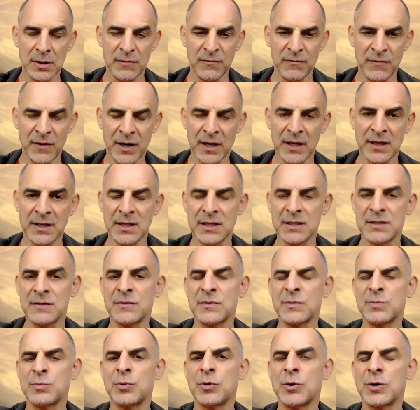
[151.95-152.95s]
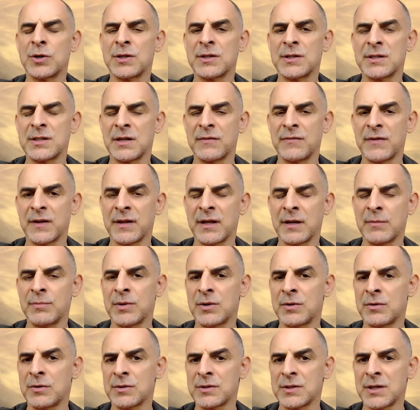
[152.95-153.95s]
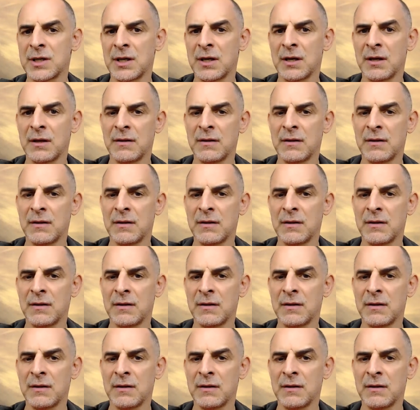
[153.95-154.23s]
very intensive sports and stuff like that because